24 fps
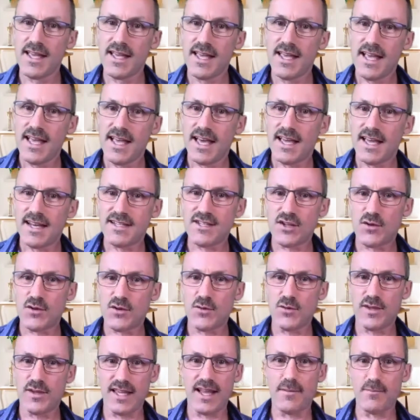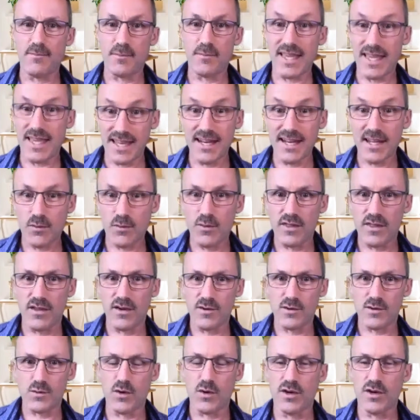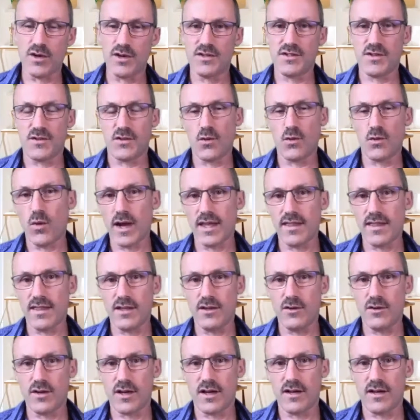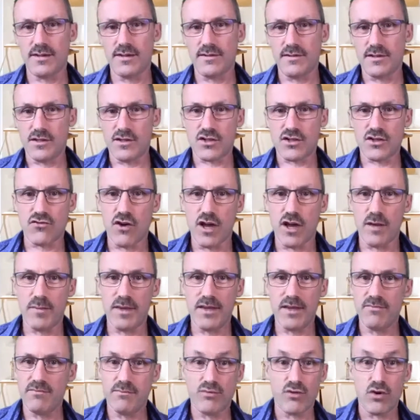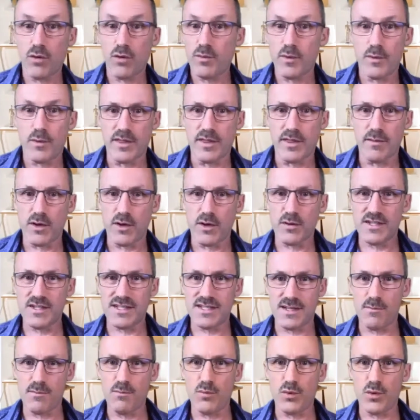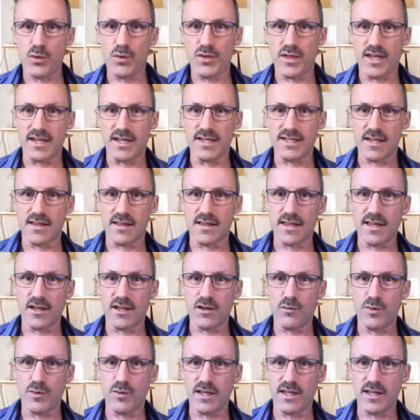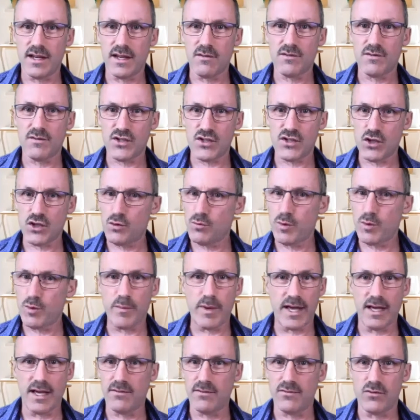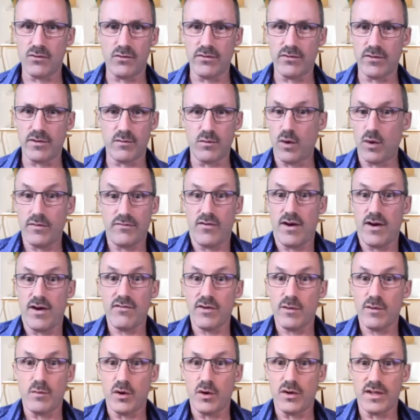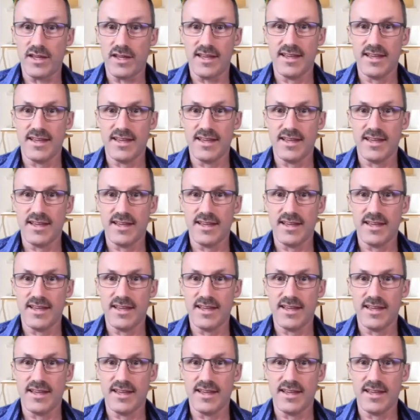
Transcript: And so, beginning with those words and the way that you kind of describe even probably the most simple things, I think could be, super powerful for everybody,